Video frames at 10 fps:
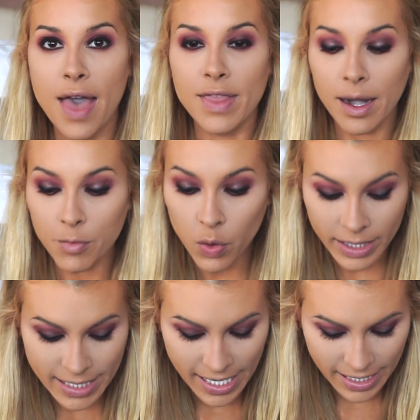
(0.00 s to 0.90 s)
And then I'm
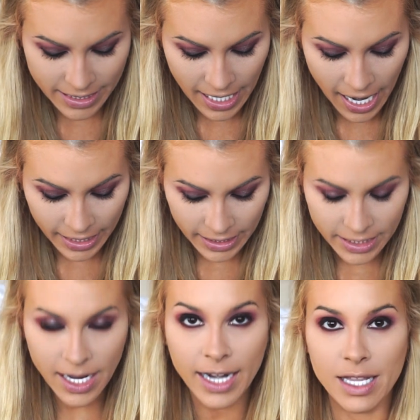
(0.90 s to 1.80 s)
going to take a
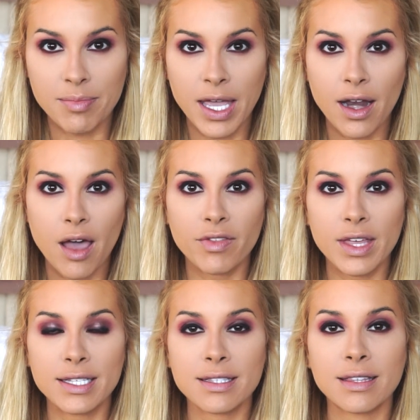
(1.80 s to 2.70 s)
tiny, tiny bit of
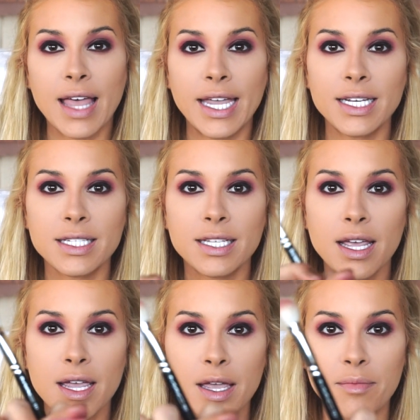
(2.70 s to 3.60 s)
this light
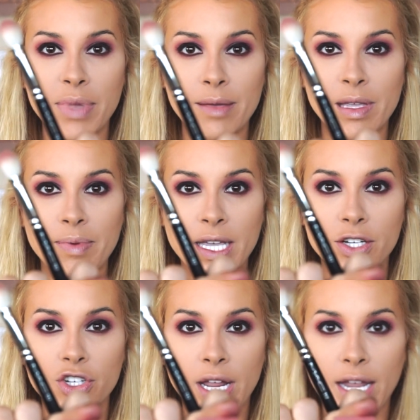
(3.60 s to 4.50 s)
baby
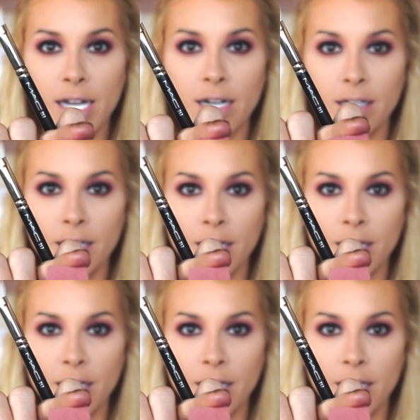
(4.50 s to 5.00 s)
pink shade.